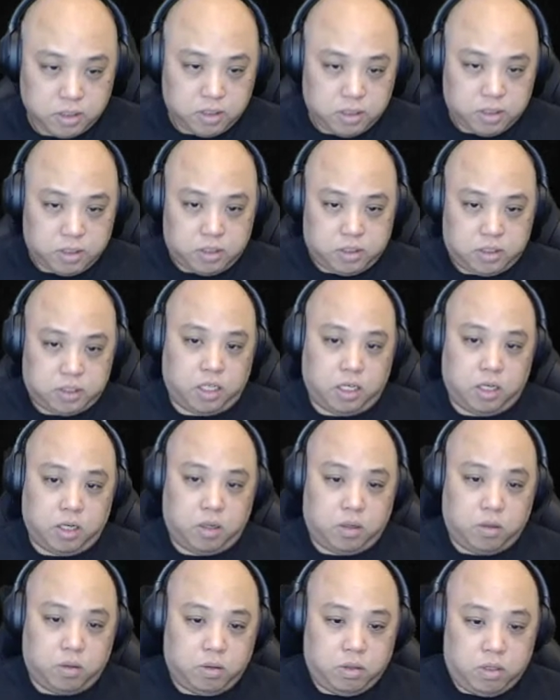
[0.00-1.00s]

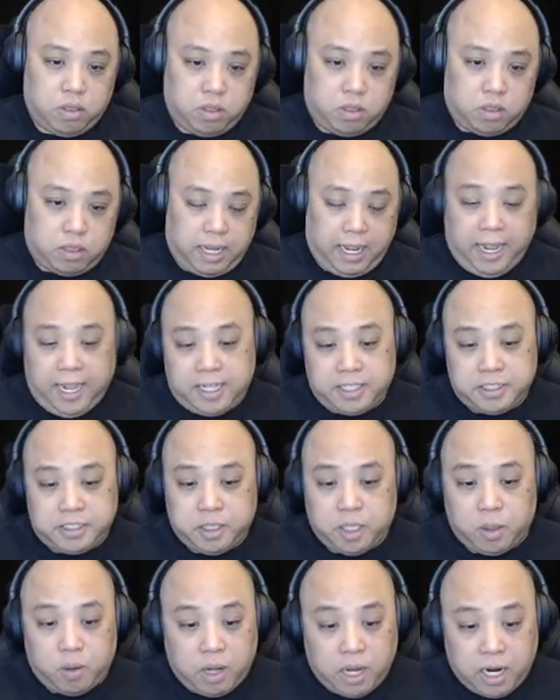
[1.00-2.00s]
So as you
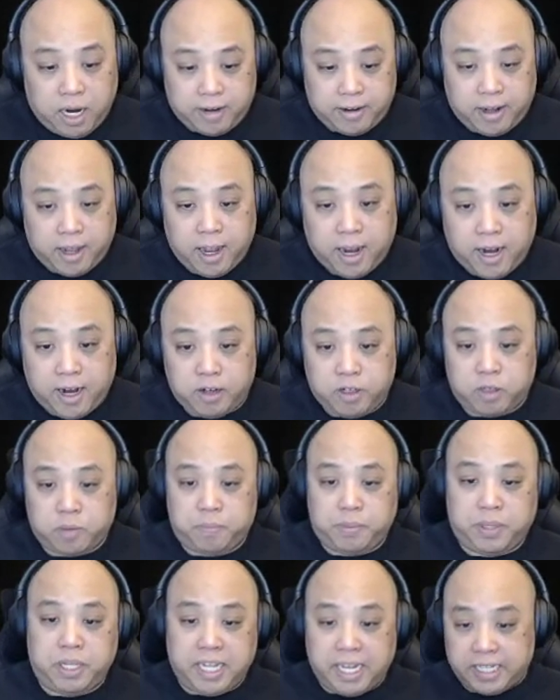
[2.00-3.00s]
go higher and higher, your
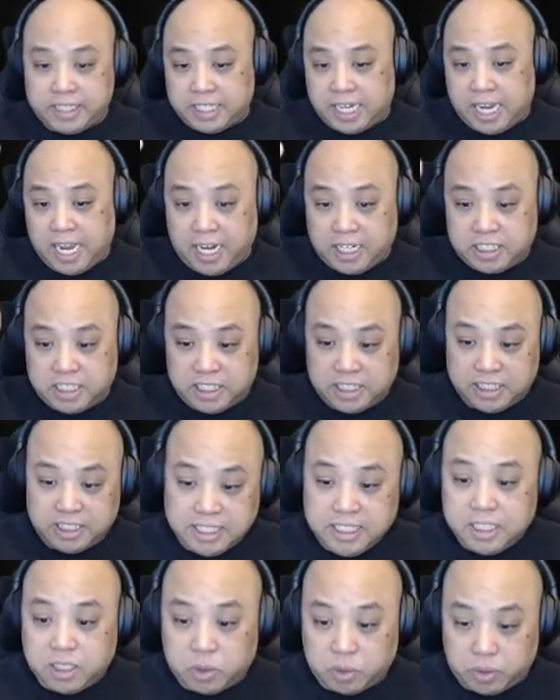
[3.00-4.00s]
pH actually
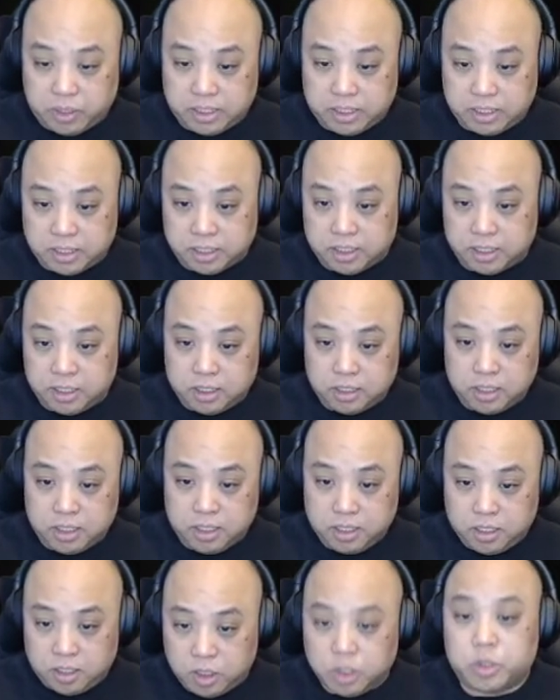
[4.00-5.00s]
decreases
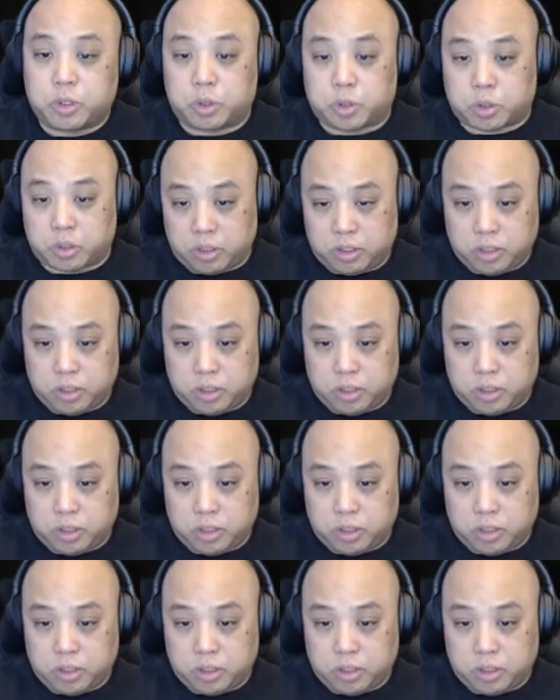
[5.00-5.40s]
neutral.